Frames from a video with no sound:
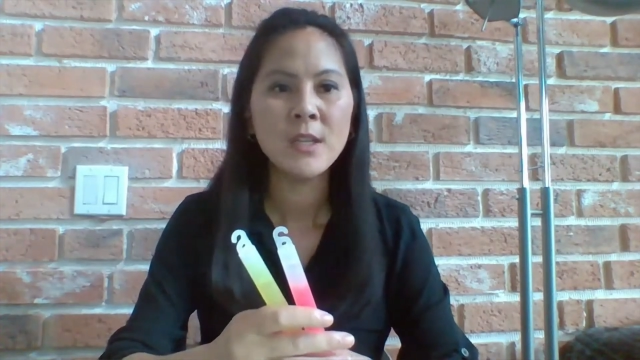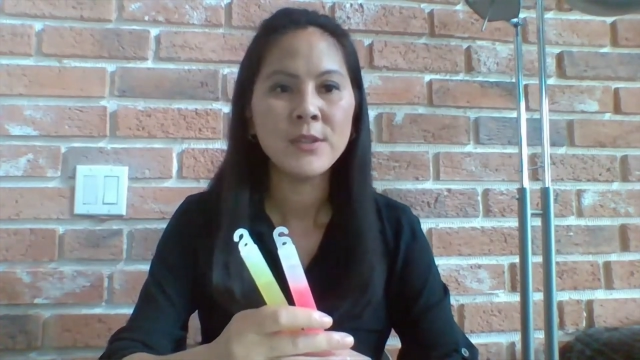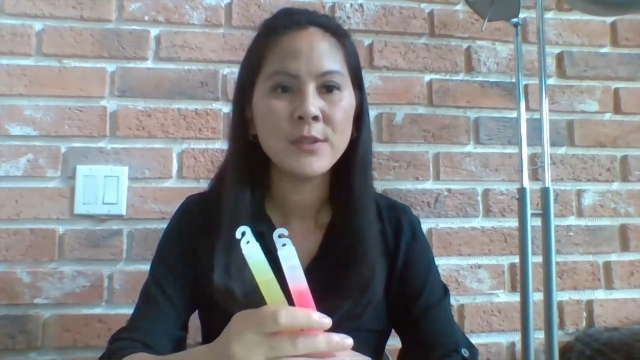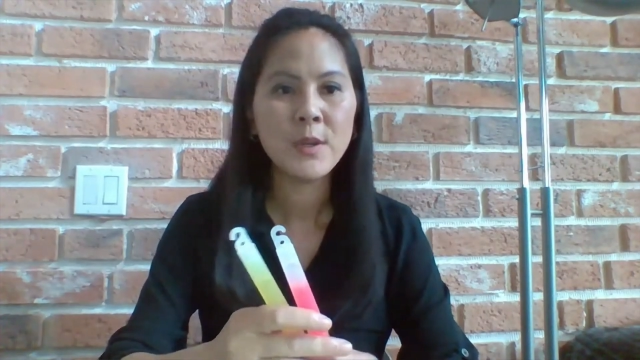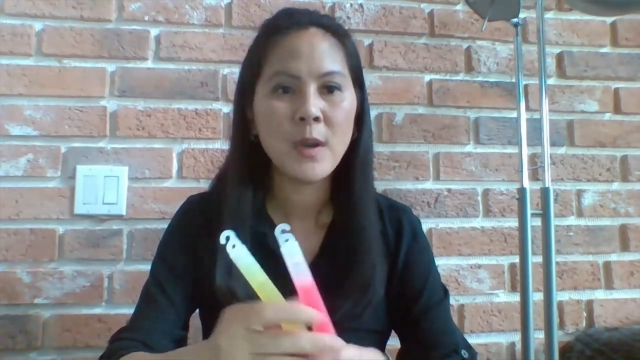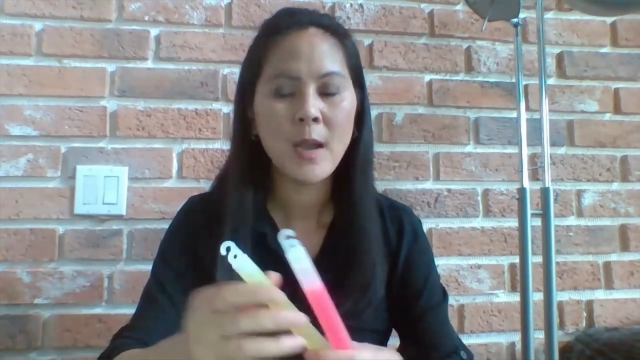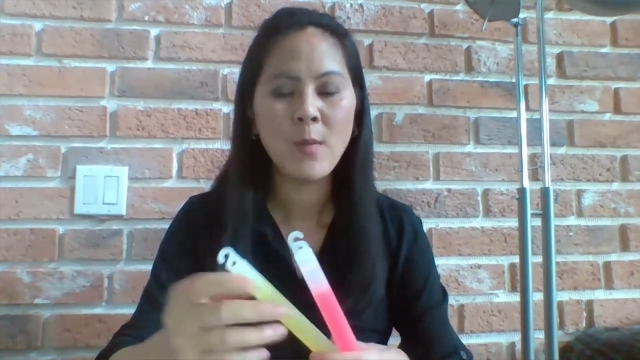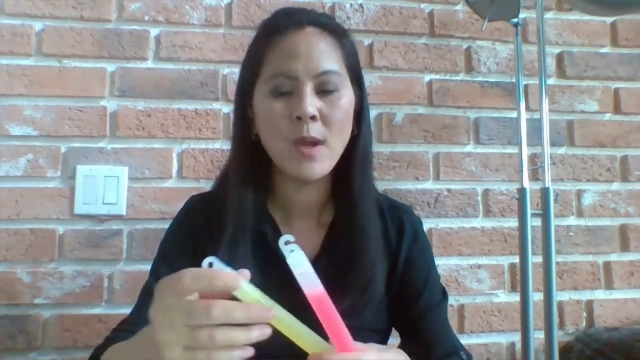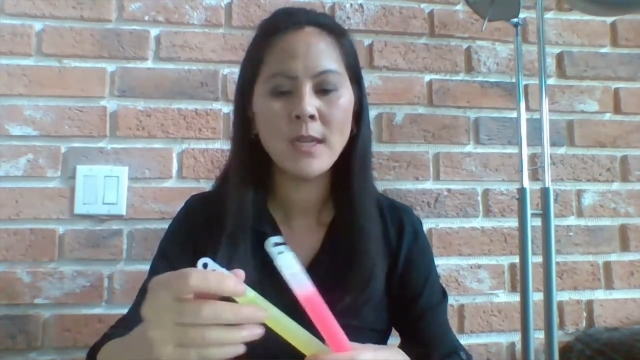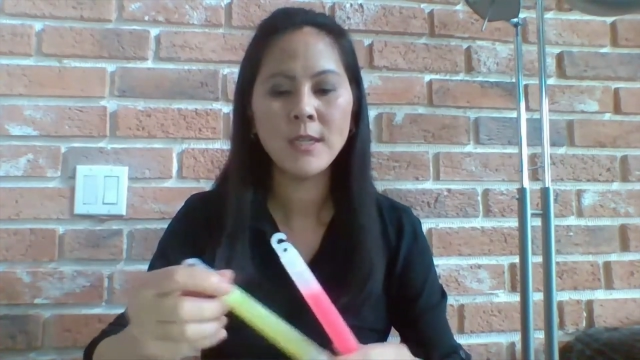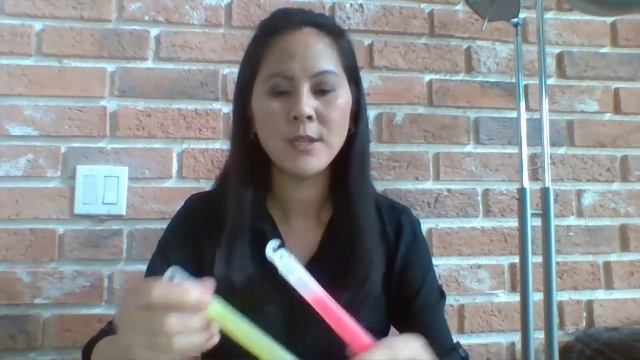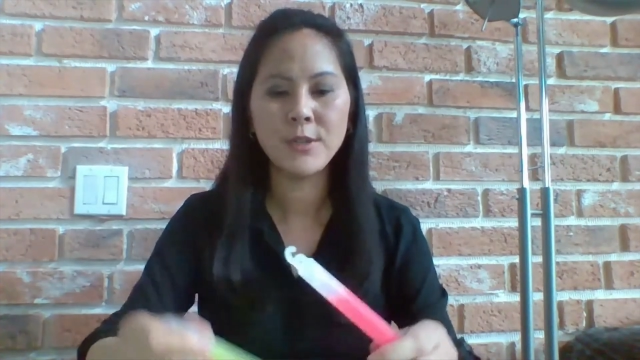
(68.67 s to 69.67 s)
So I
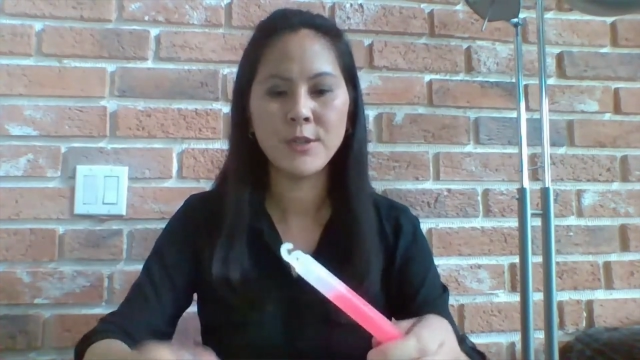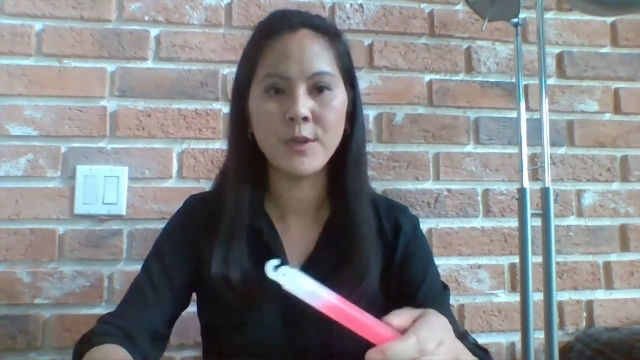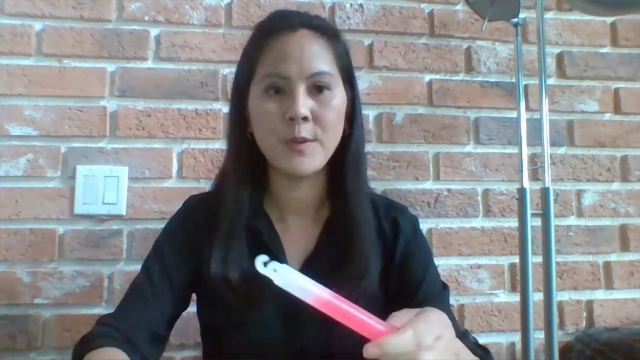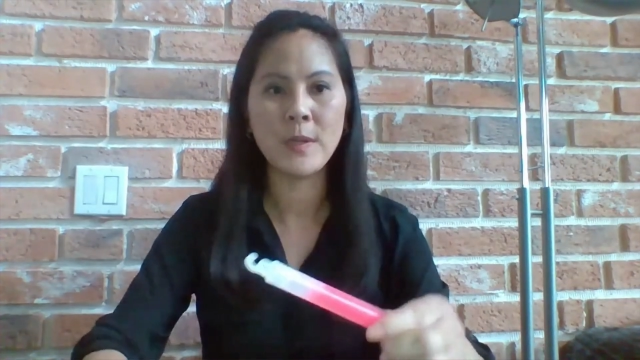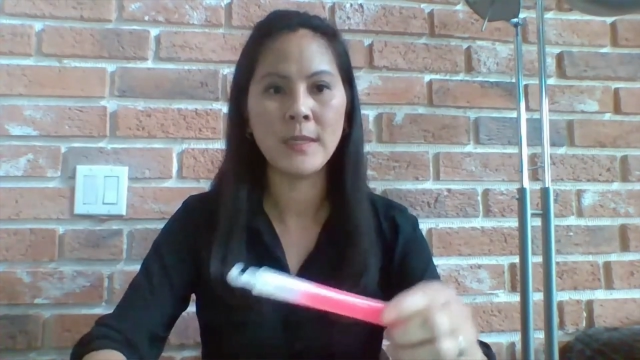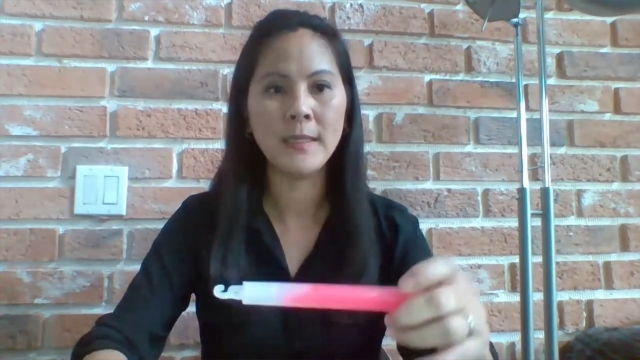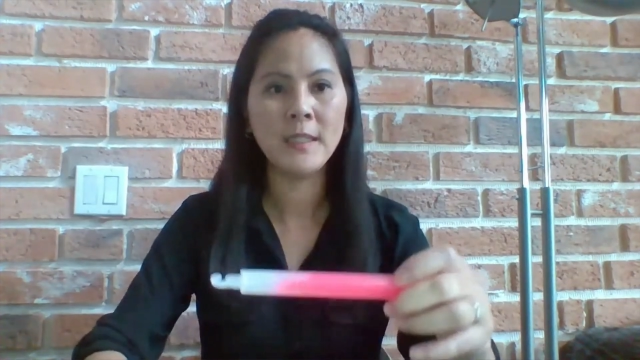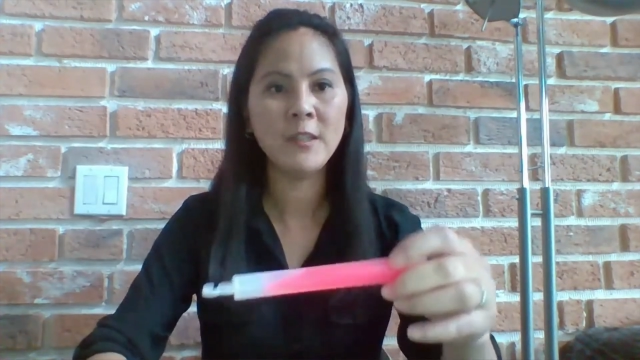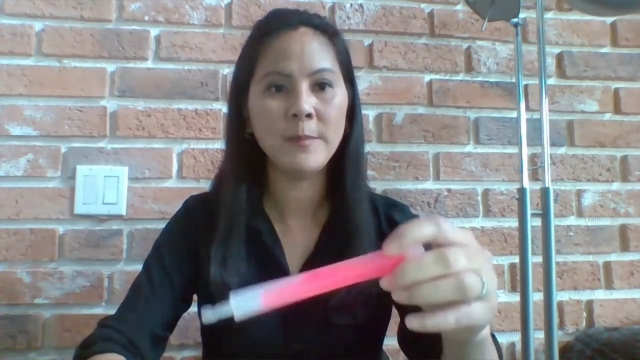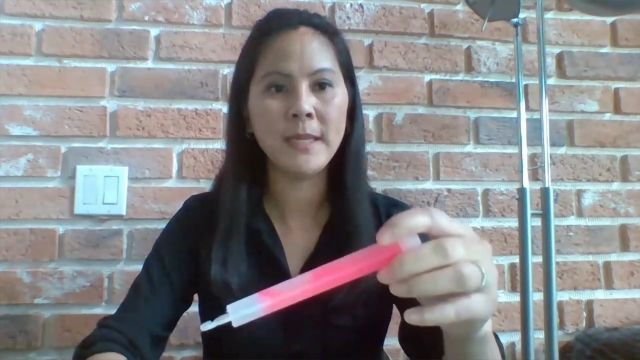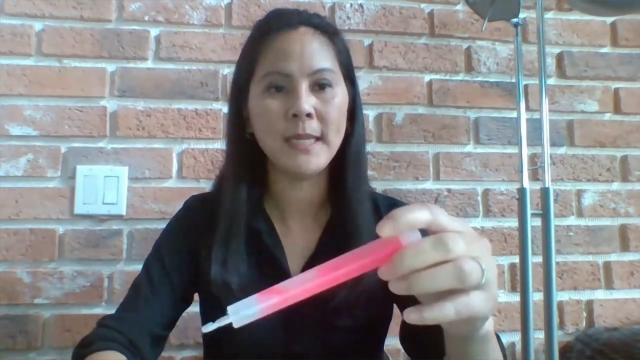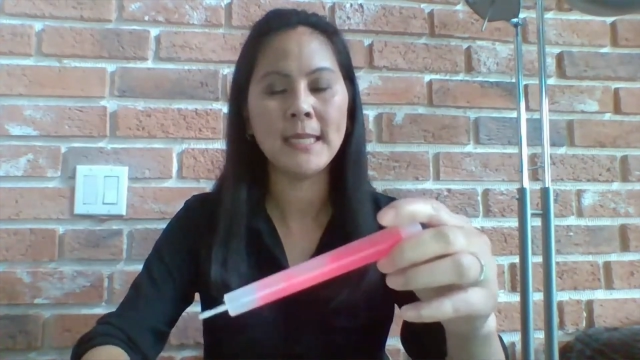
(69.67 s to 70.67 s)
wanted to show you a
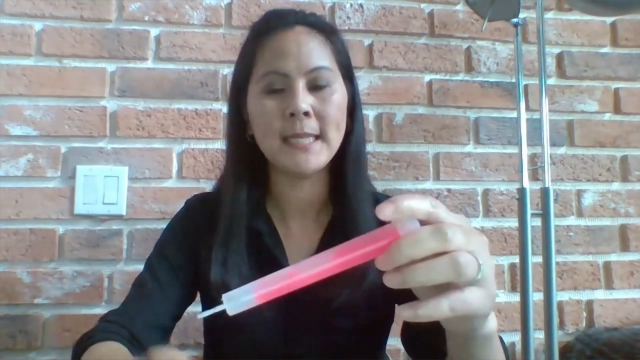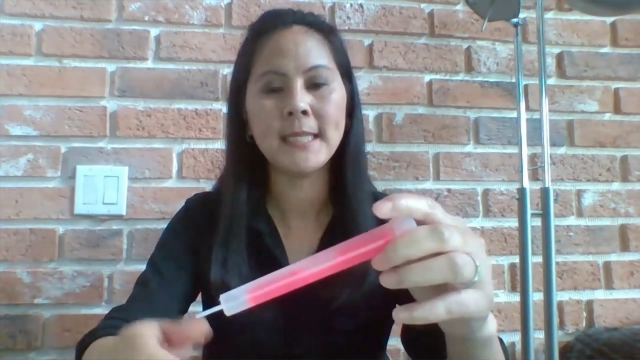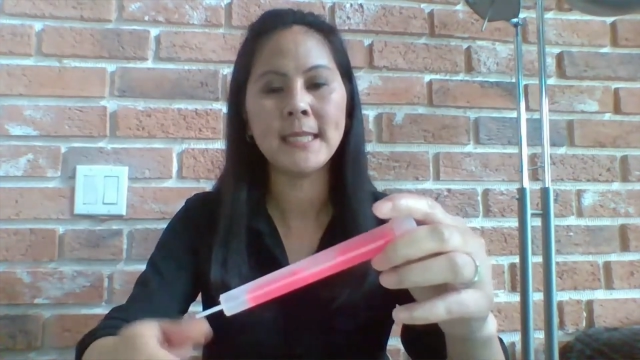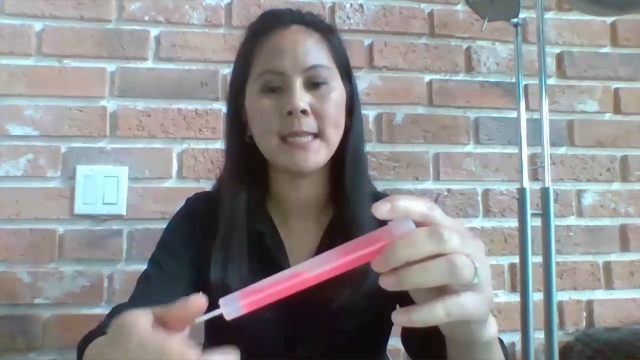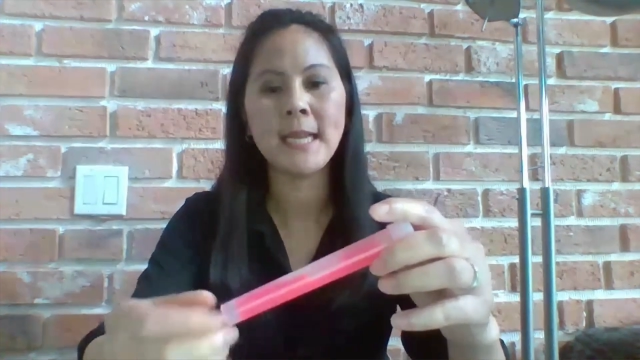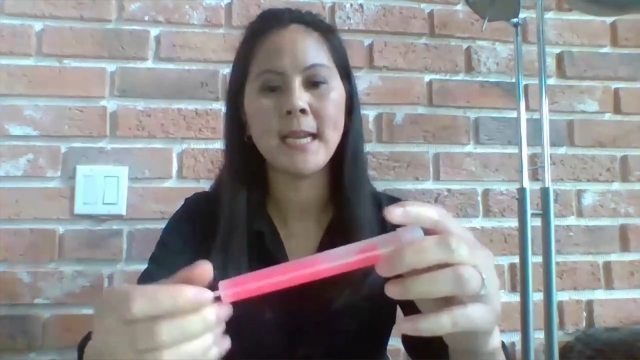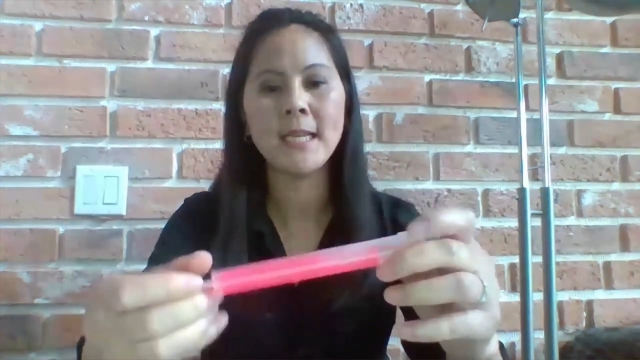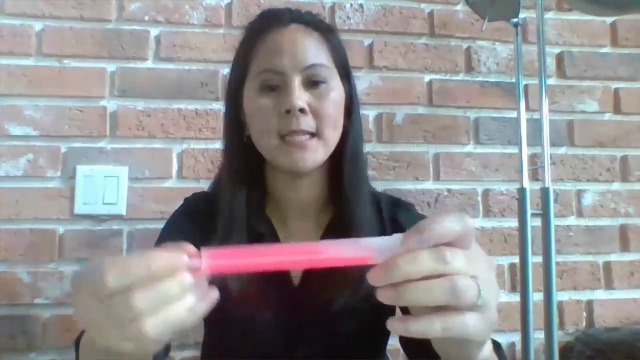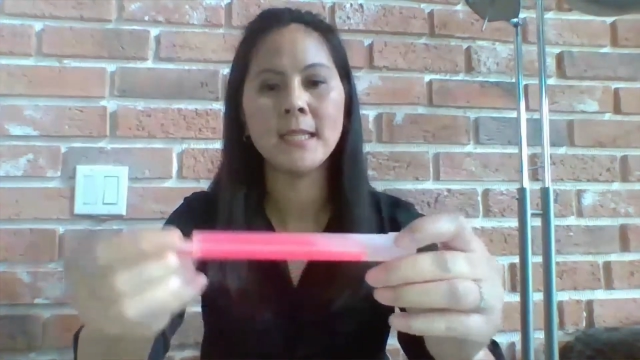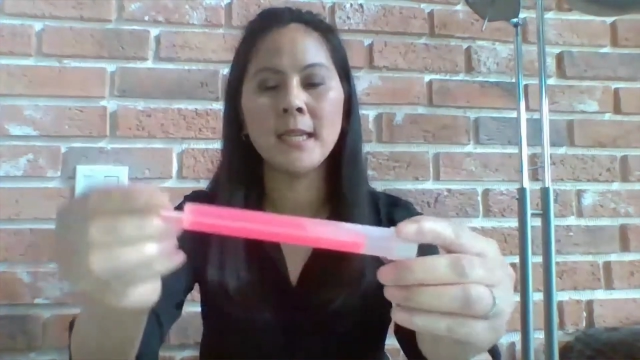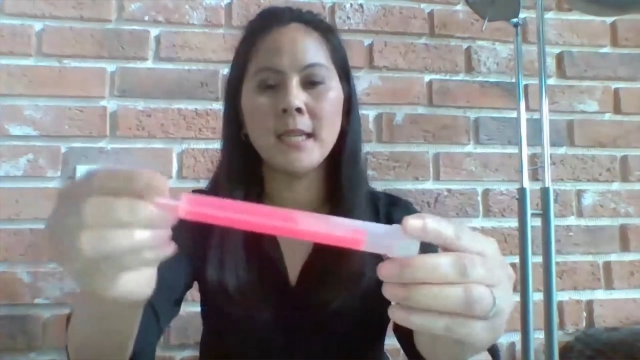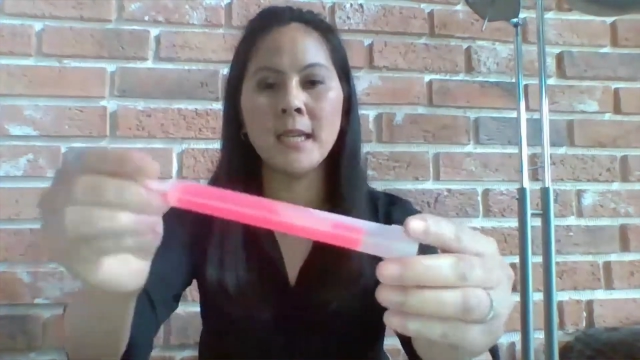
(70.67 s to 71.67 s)
little bit inside
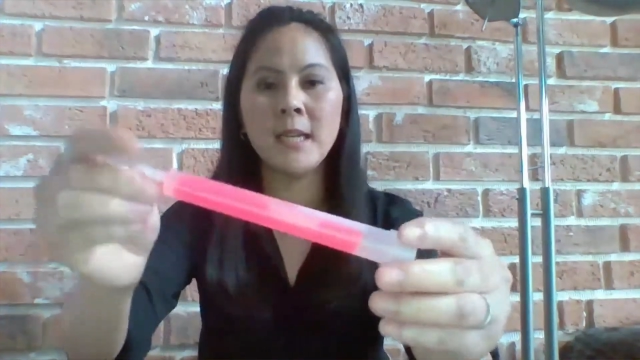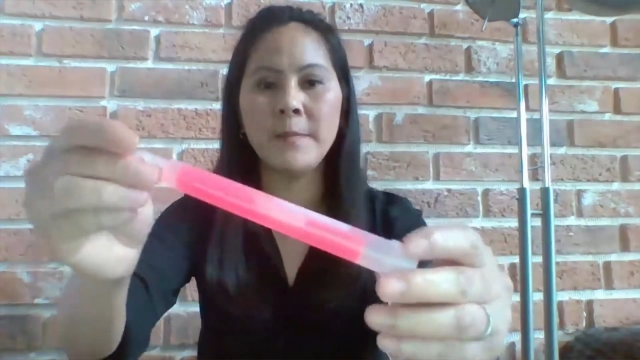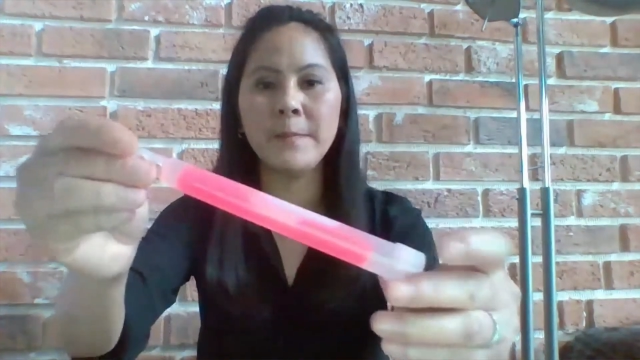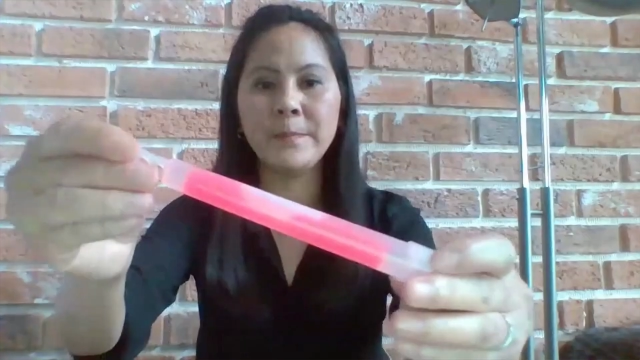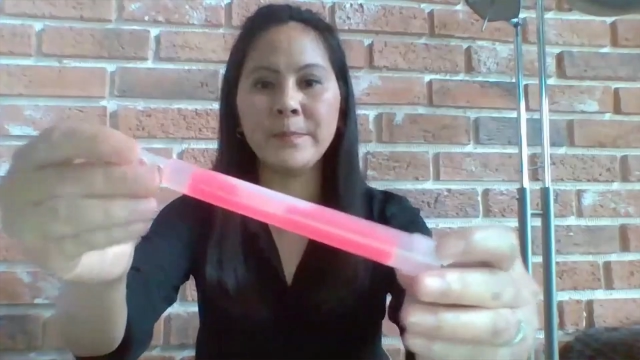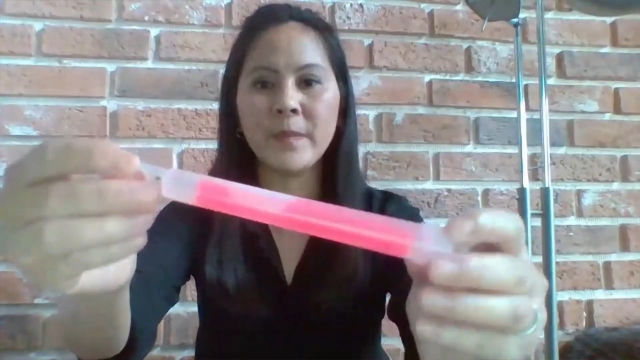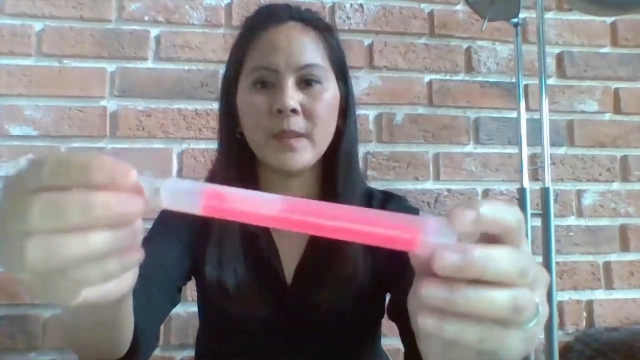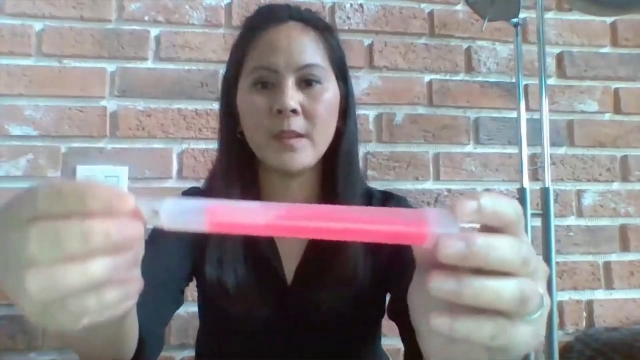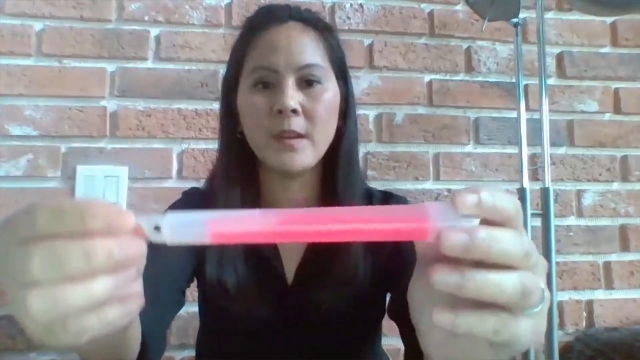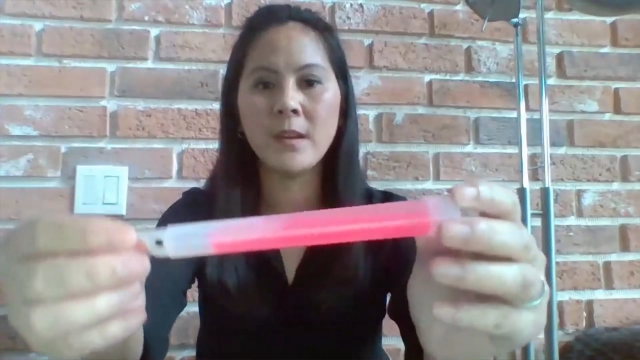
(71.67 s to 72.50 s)
um,